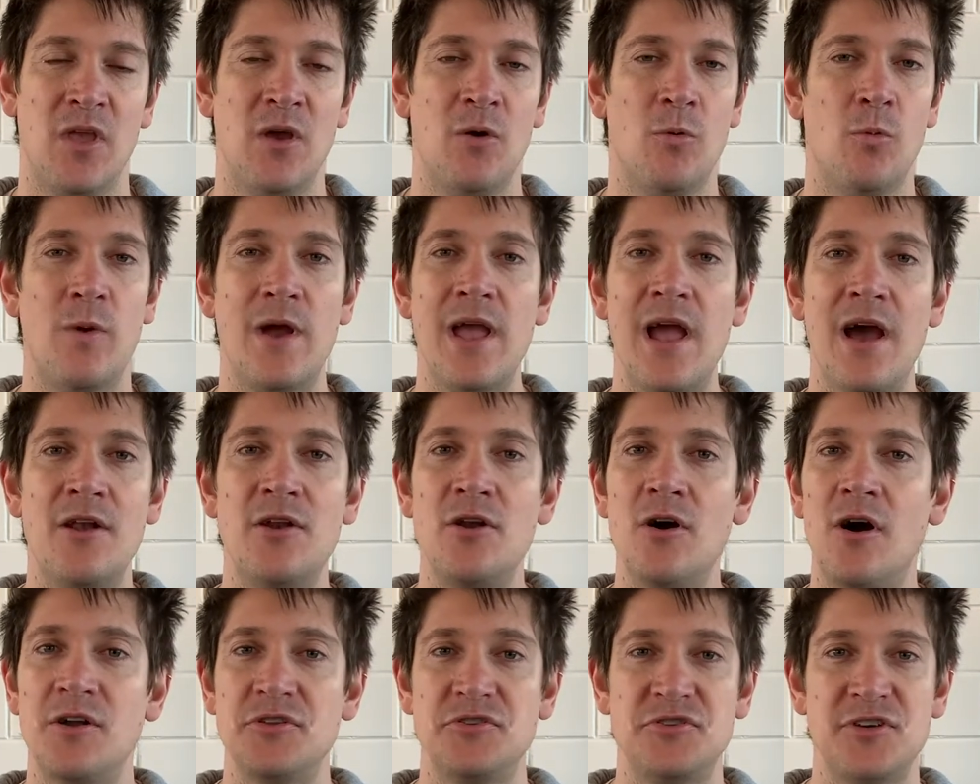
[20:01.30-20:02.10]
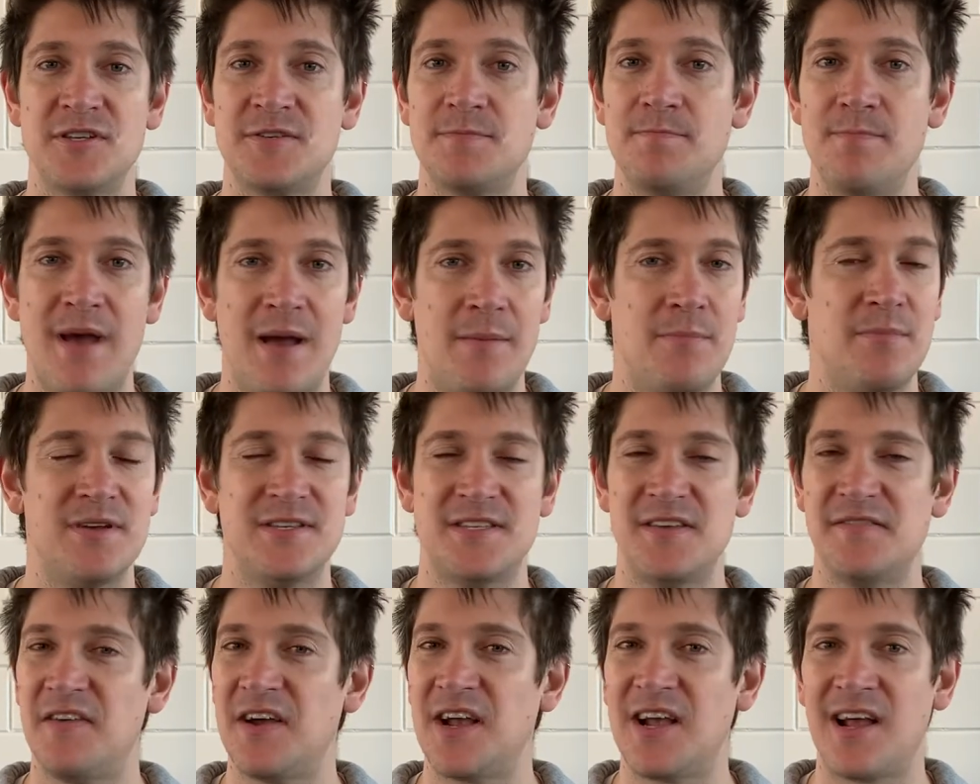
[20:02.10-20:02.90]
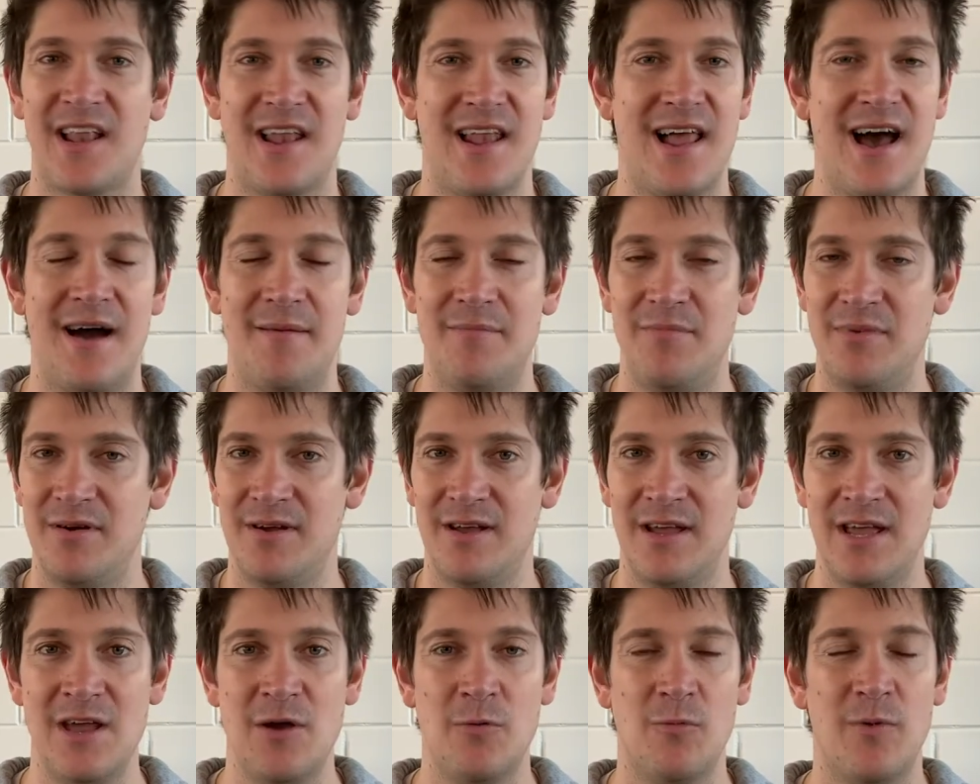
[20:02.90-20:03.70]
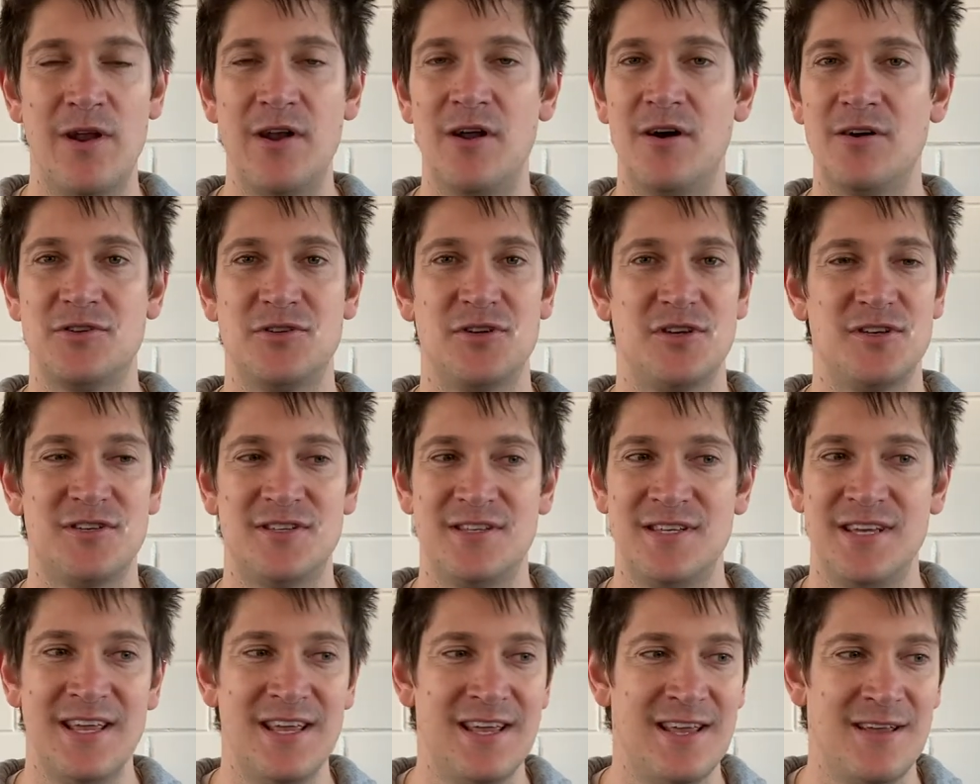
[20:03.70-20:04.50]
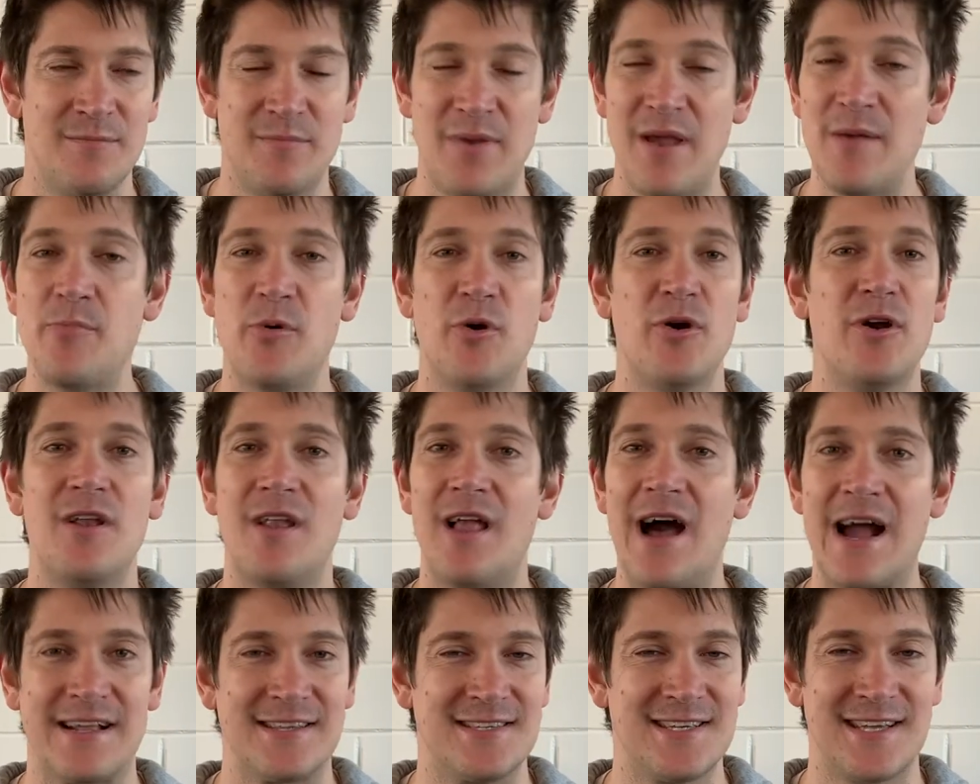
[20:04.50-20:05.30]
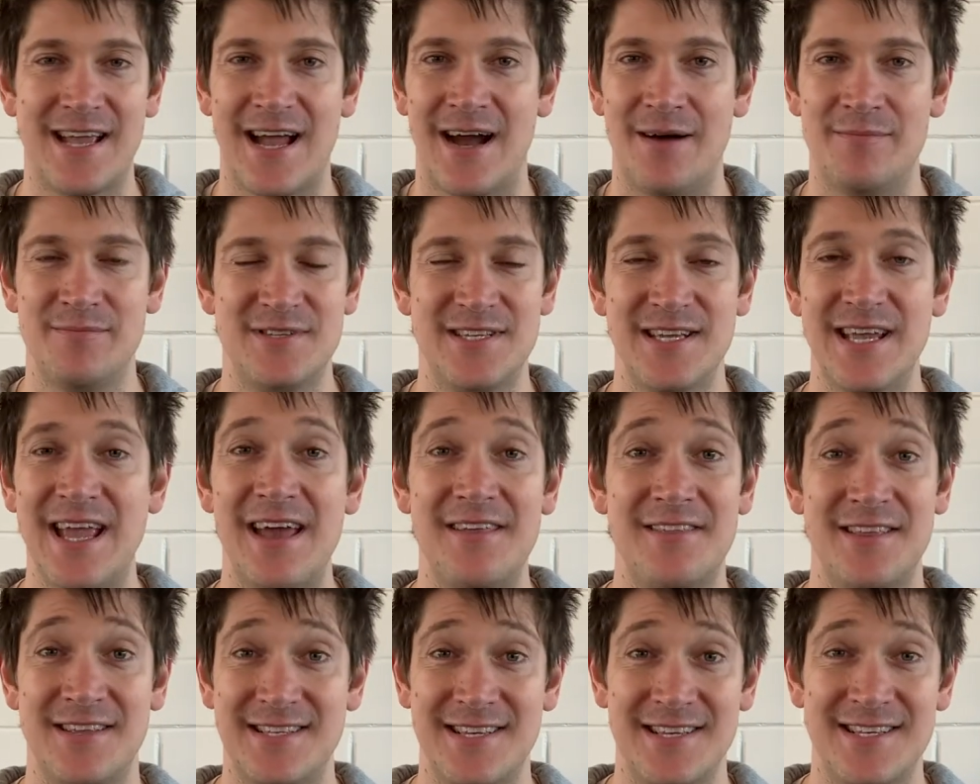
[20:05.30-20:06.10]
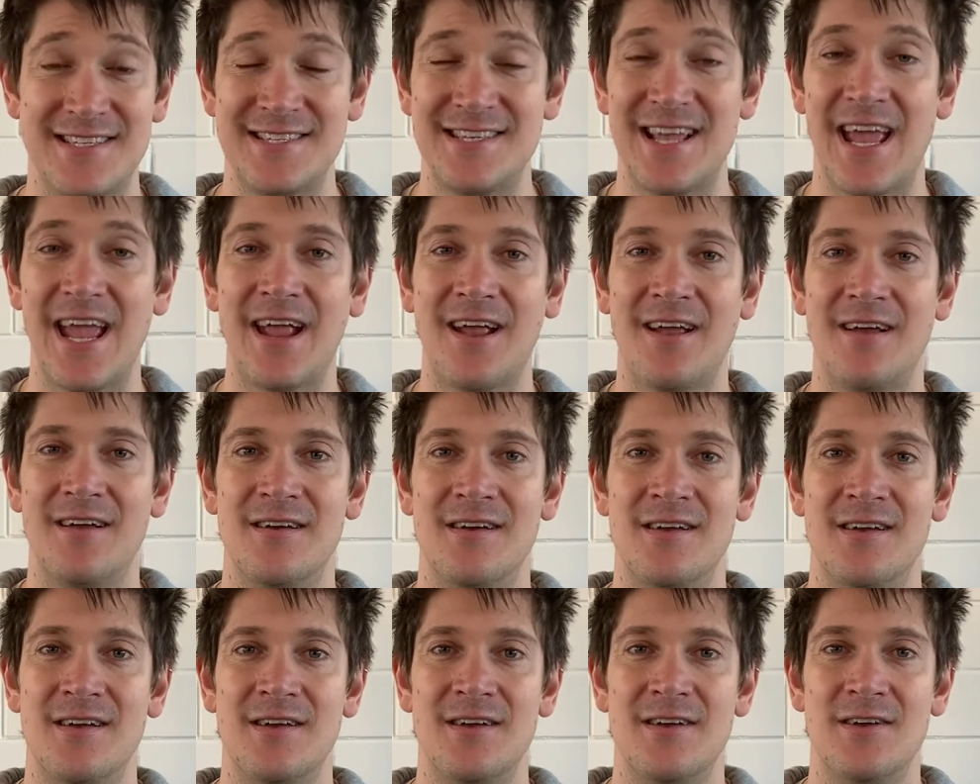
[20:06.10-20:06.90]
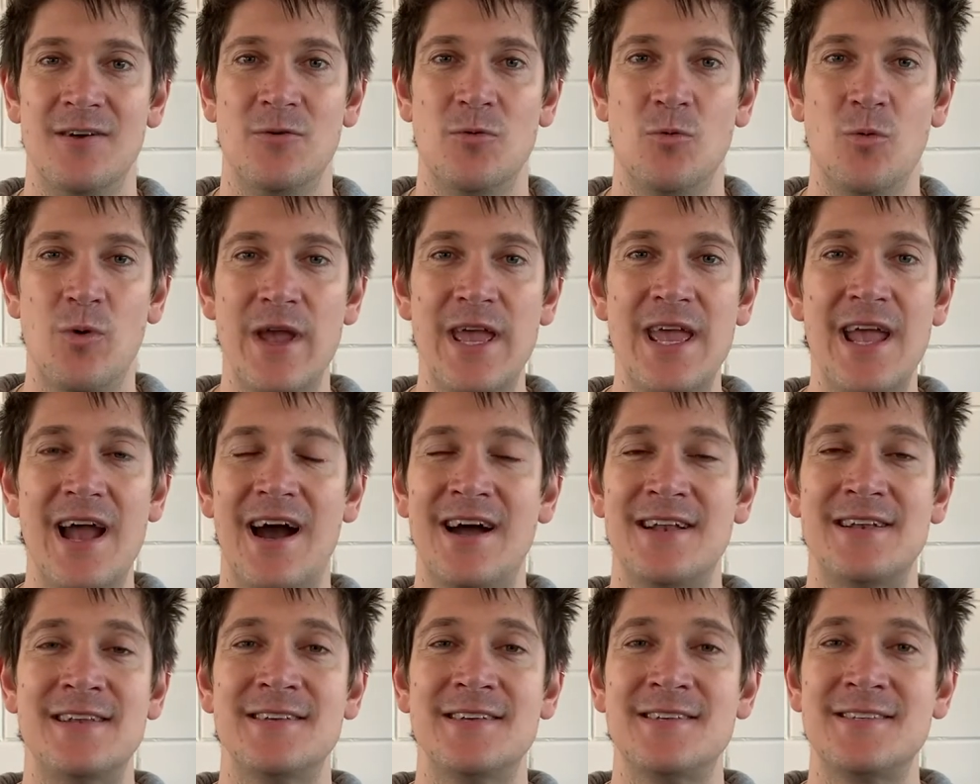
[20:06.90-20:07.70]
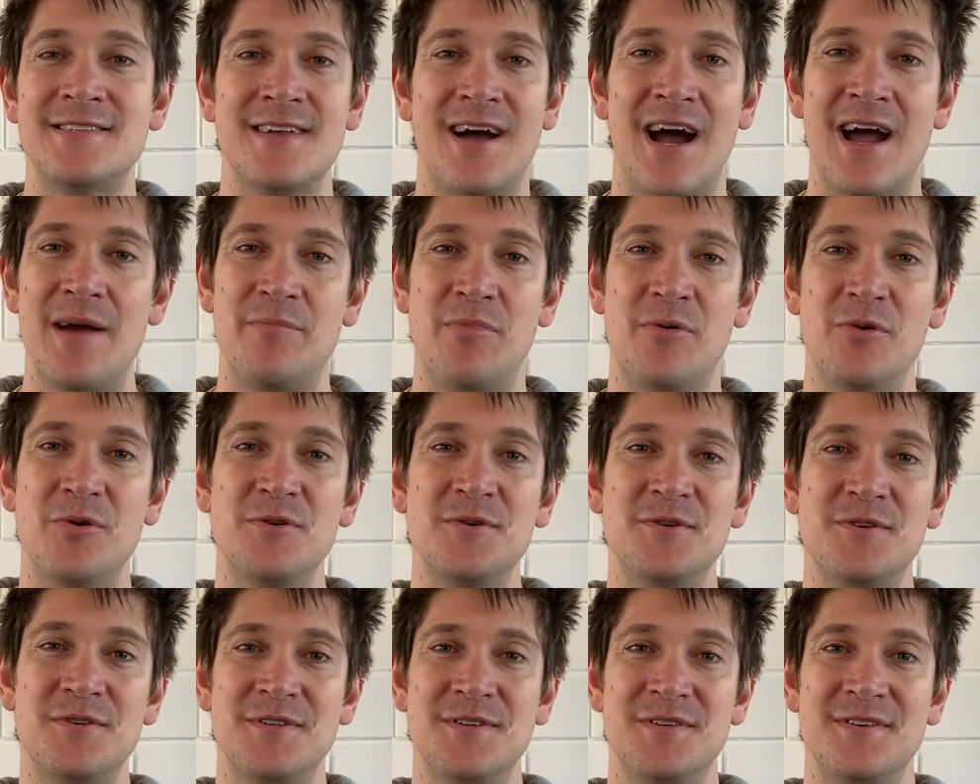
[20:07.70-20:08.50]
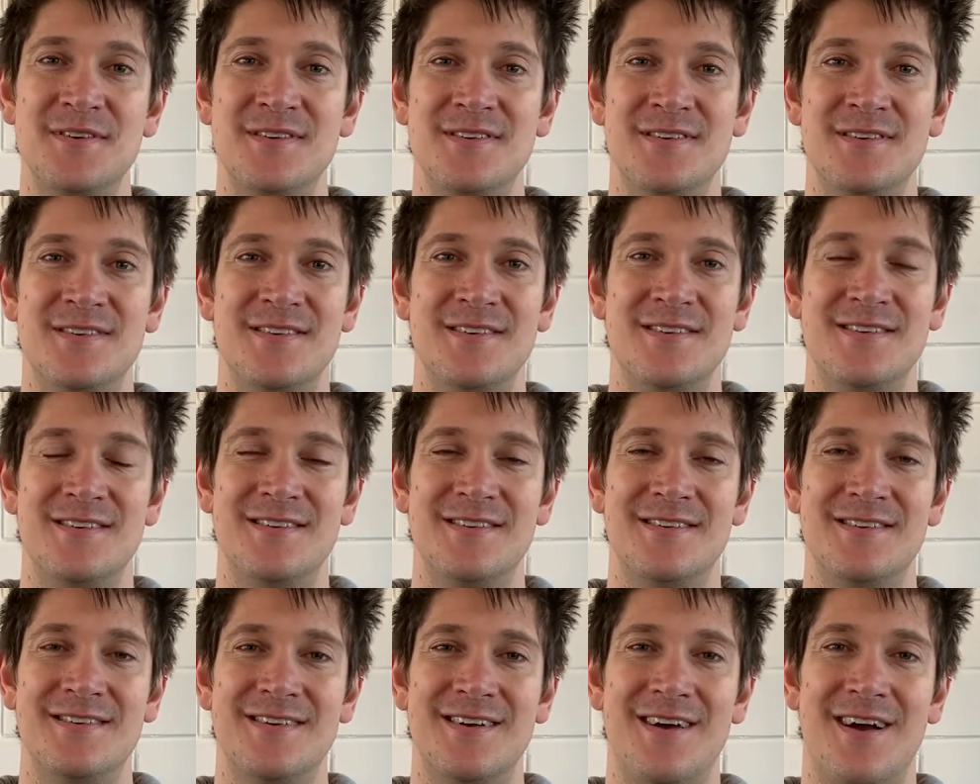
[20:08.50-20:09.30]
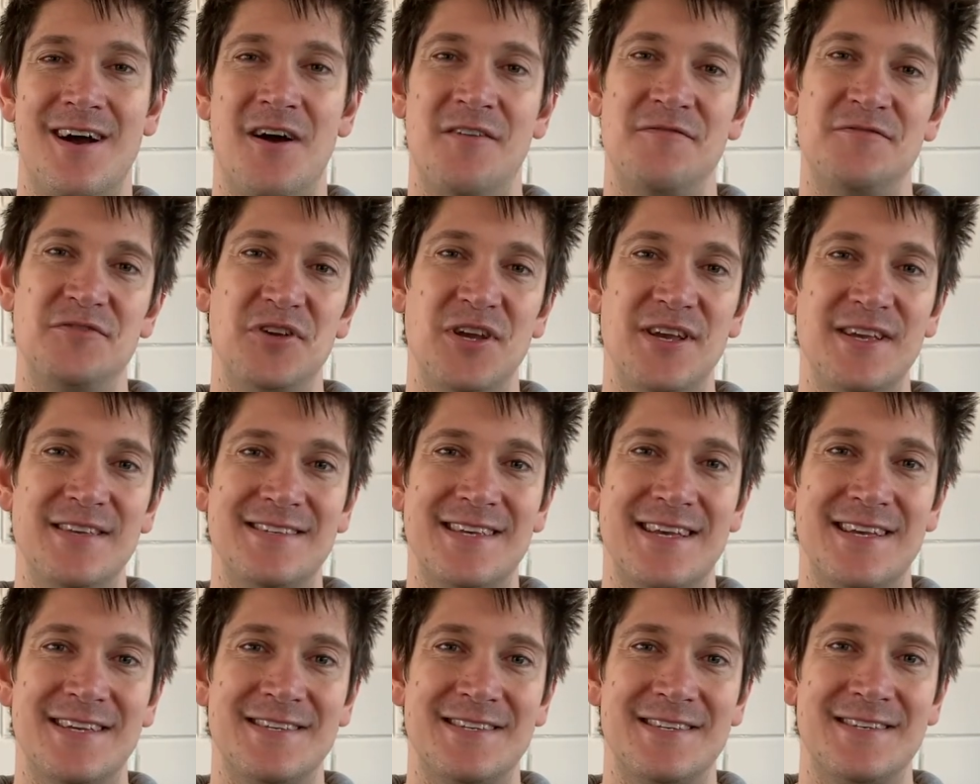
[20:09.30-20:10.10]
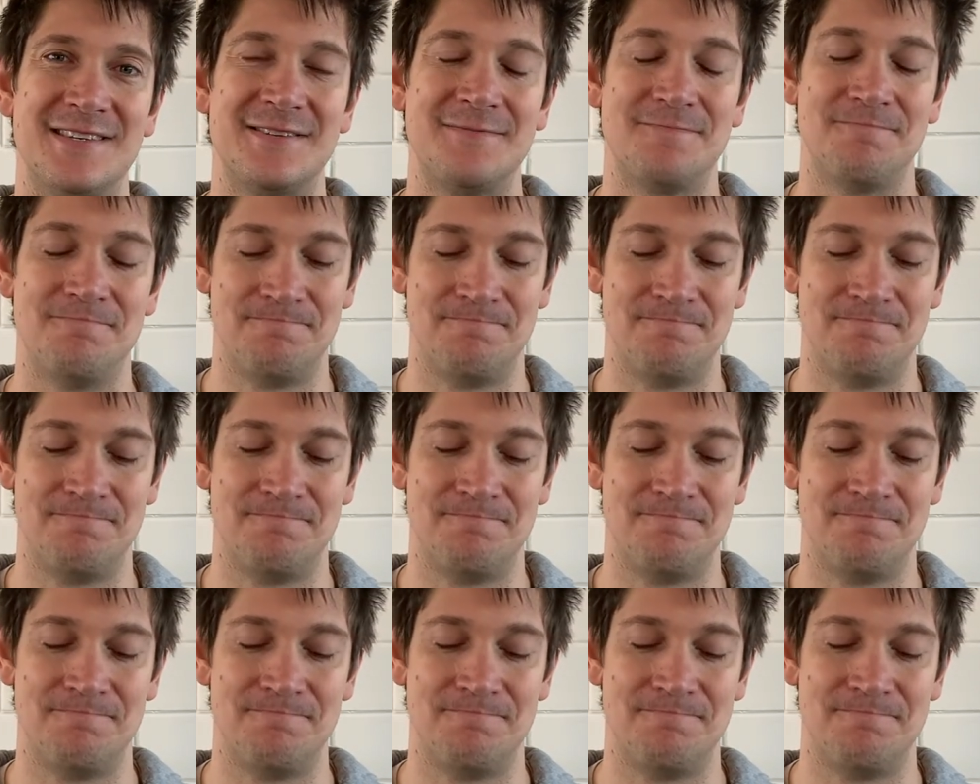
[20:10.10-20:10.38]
We are not just members of a club, we're not just people who like to come together to sing. We are disciples of Jesus.